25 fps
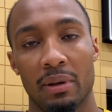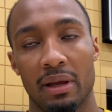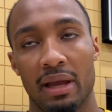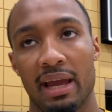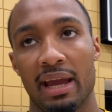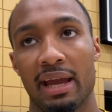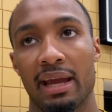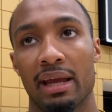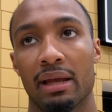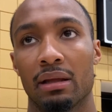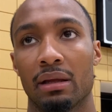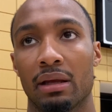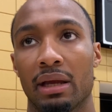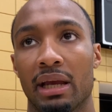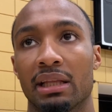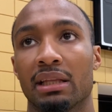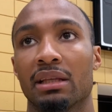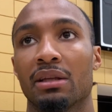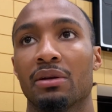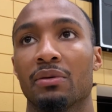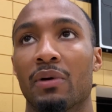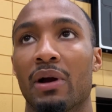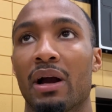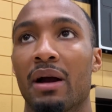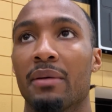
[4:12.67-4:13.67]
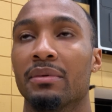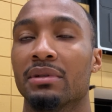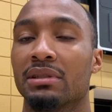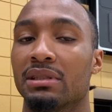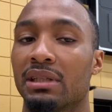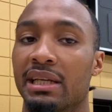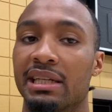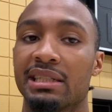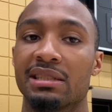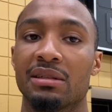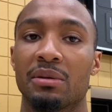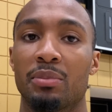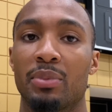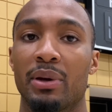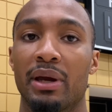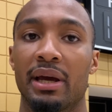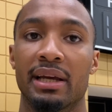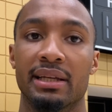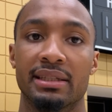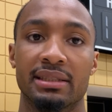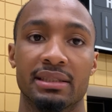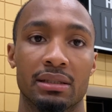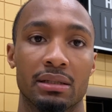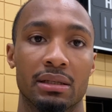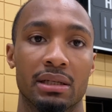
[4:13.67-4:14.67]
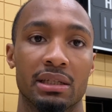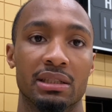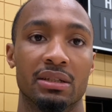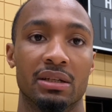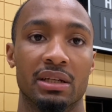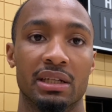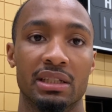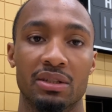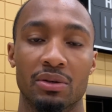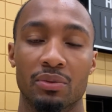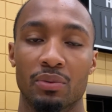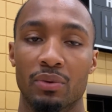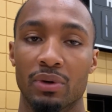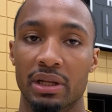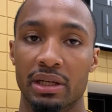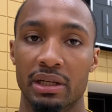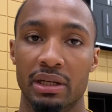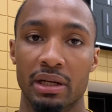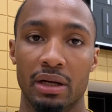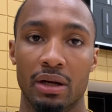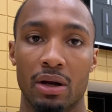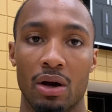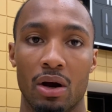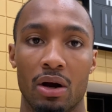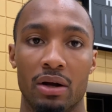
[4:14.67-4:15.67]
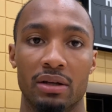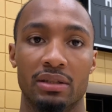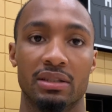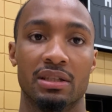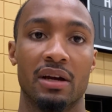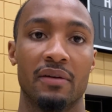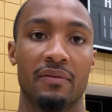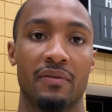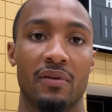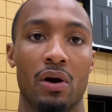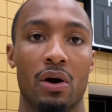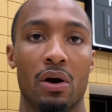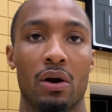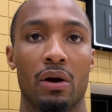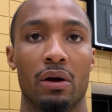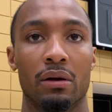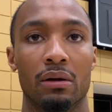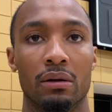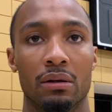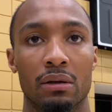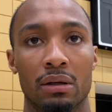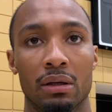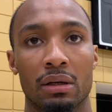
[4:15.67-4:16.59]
Anthony Robinson, he's a pest. He's a really good guard, tough guard.